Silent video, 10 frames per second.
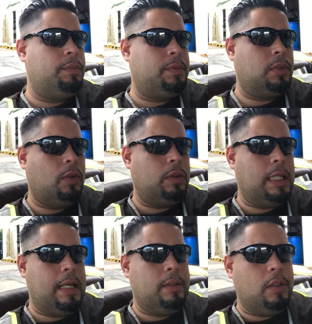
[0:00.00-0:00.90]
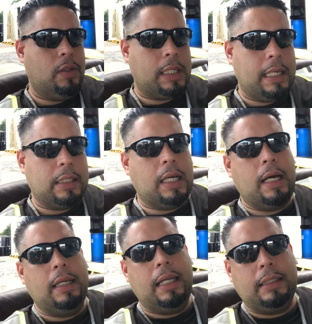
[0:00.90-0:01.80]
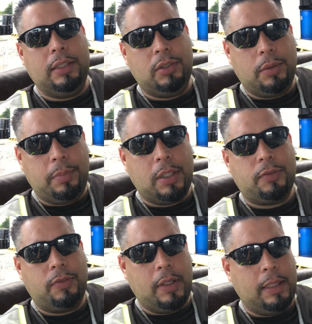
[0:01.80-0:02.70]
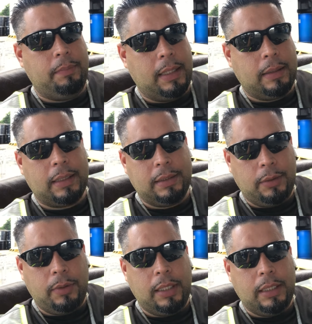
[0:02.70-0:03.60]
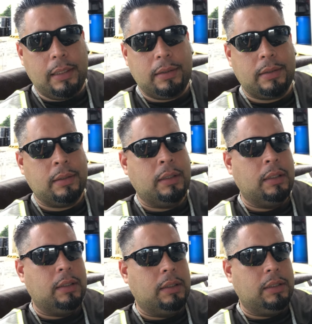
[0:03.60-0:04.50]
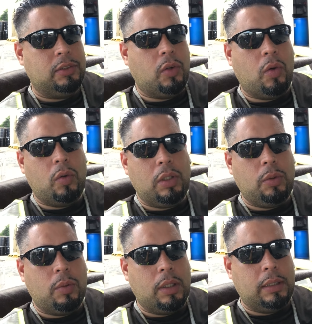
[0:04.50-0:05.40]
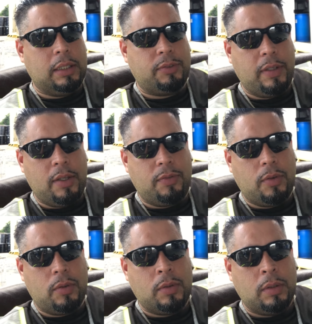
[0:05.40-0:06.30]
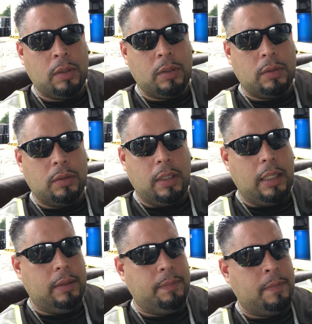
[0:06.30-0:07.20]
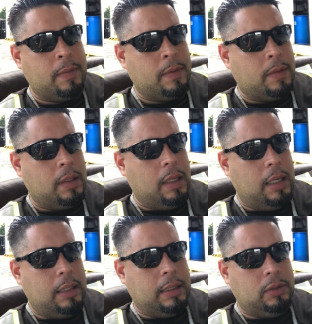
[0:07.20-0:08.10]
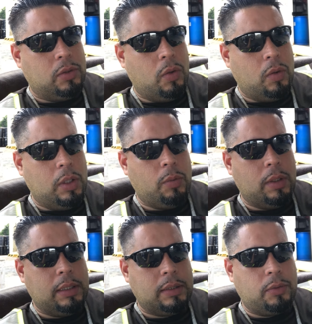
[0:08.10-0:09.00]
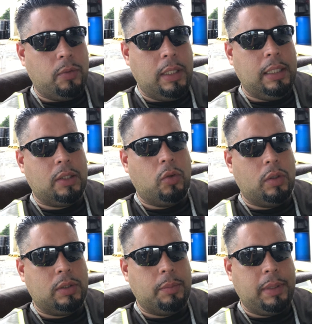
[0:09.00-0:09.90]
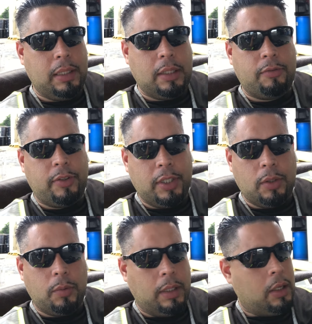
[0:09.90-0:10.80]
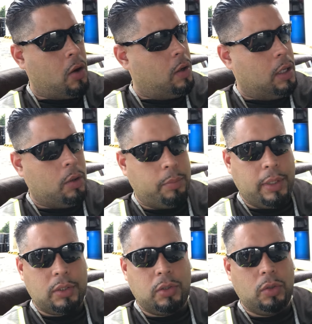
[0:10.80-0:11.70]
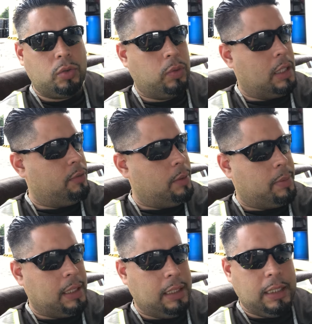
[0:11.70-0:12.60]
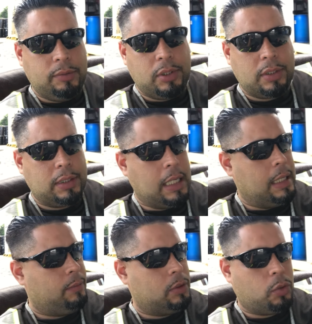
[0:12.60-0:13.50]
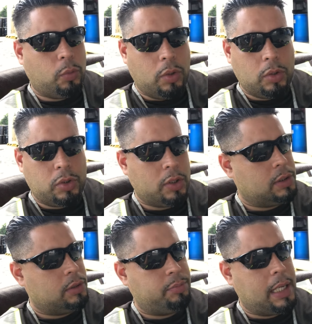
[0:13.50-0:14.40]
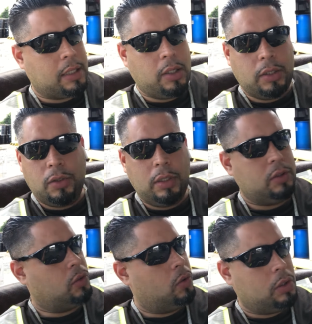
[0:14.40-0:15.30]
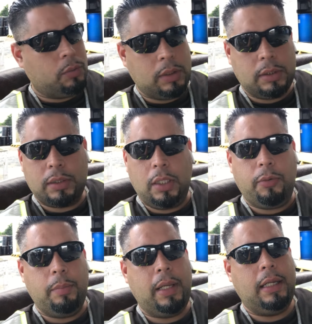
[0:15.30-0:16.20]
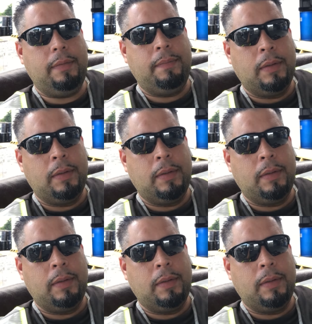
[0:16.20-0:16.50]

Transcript: So, yeah, look at God like he's your best friend, man, because he really is. He's the only one that's faithful, right? And he's the only one that's really going to be there for you when all hell breaks loose, when everybody leaves your side, when the world turns its back on you. He's the only one that's going to remain.